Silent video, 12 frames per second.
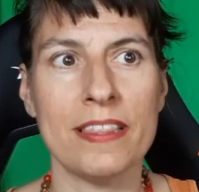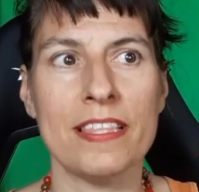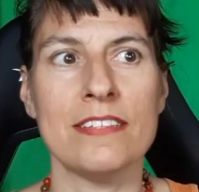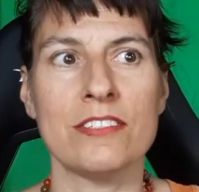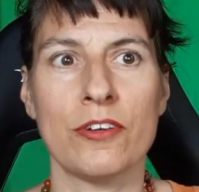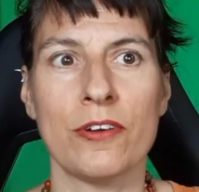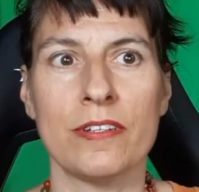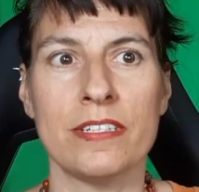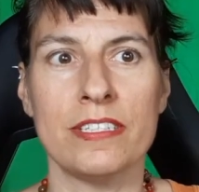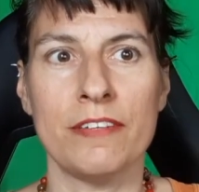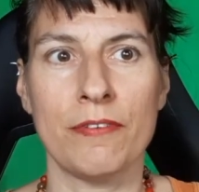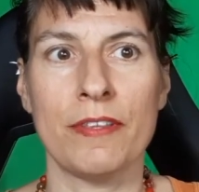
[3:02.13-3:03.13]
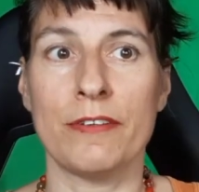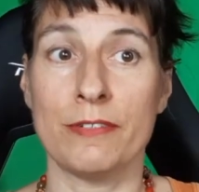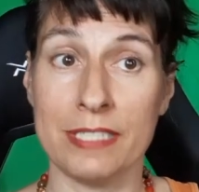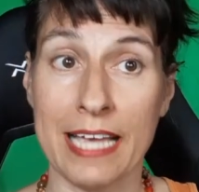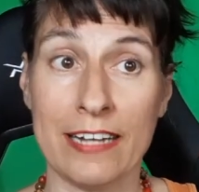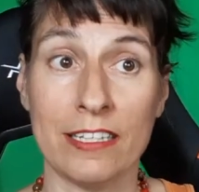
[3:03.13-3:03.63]
These are different. They're
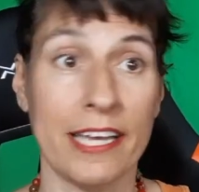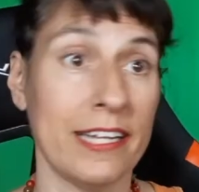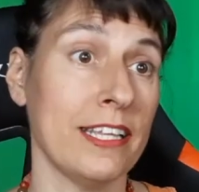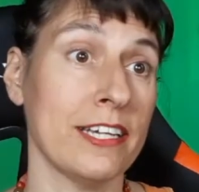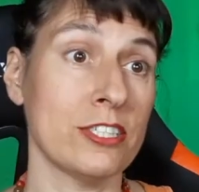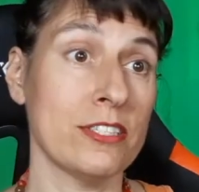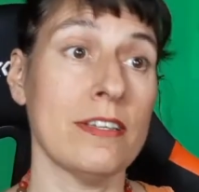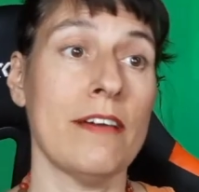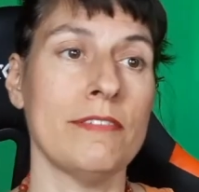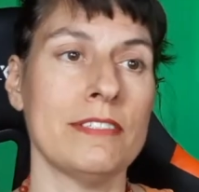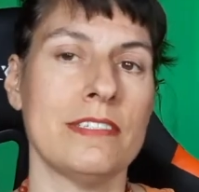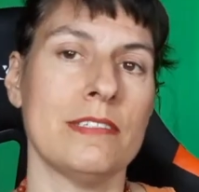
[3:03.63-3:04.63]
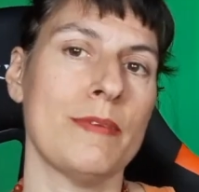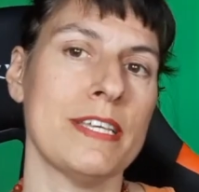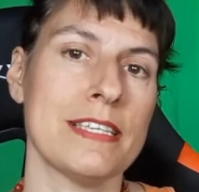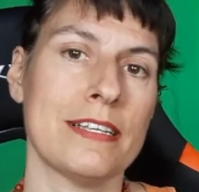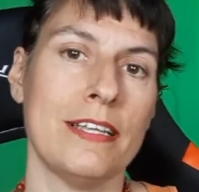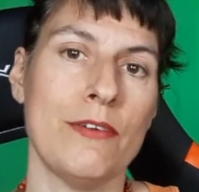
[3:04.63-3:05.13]
satellite elections offices,
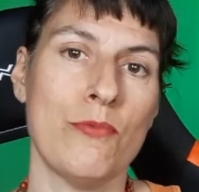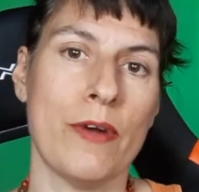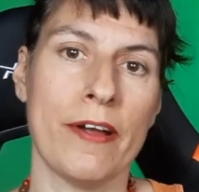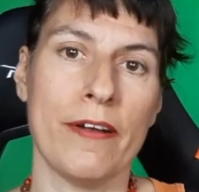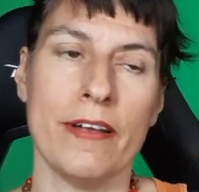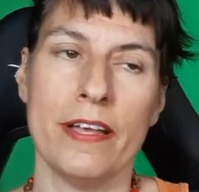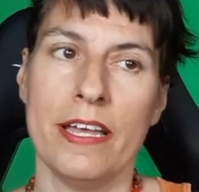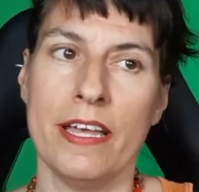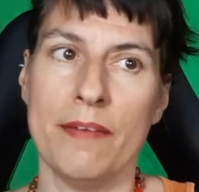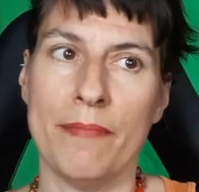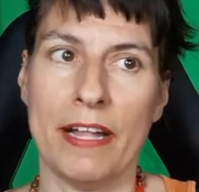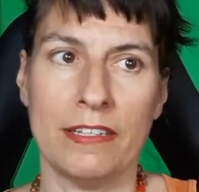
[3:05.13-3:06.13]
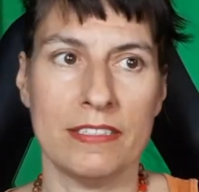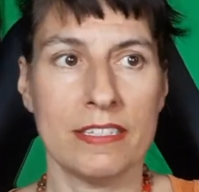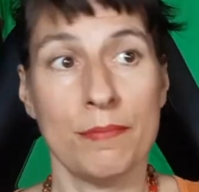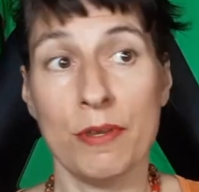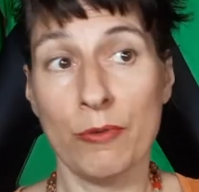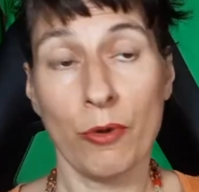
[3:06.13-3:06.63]
basically, where ballots can
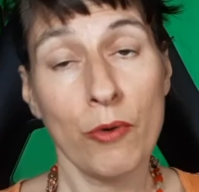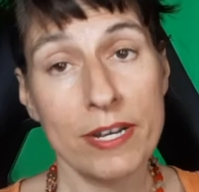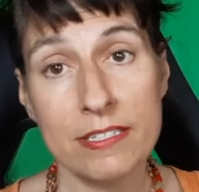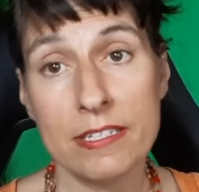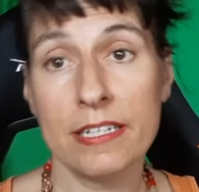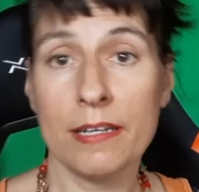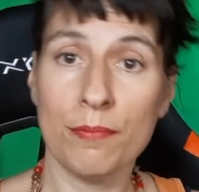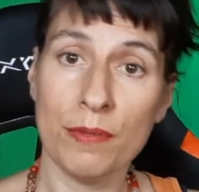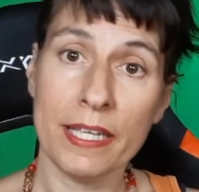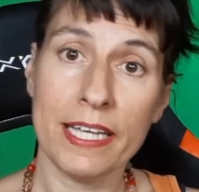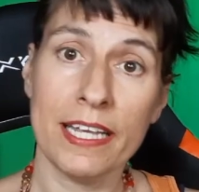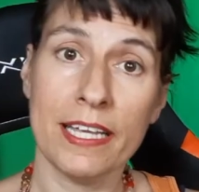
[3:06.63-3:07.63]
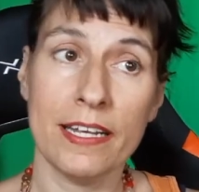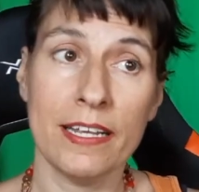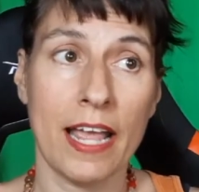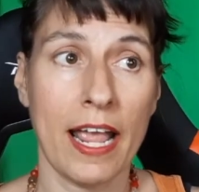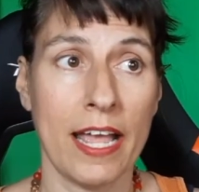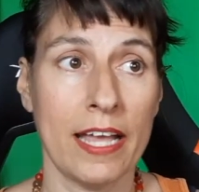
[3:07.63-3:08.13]
be requested, completed,
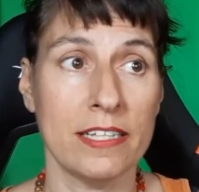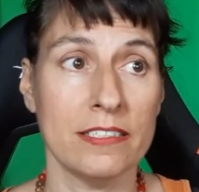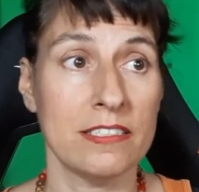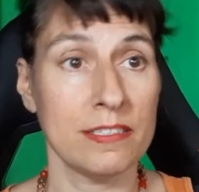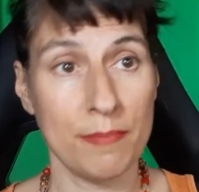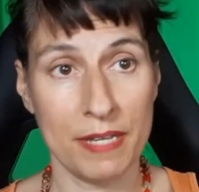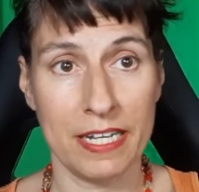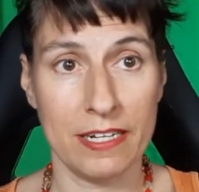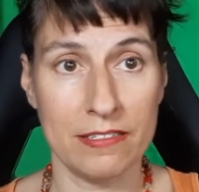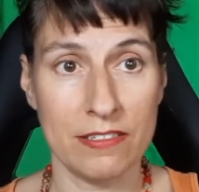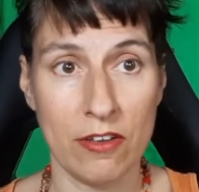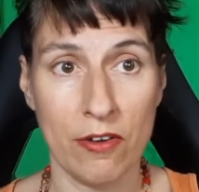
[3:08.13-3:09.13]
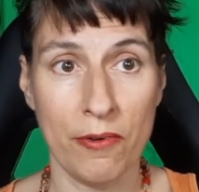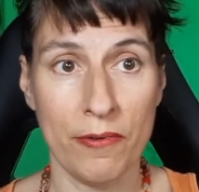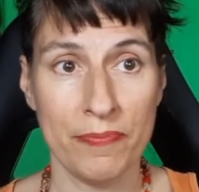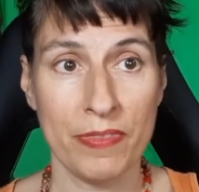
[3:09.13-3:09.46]
and submitted. So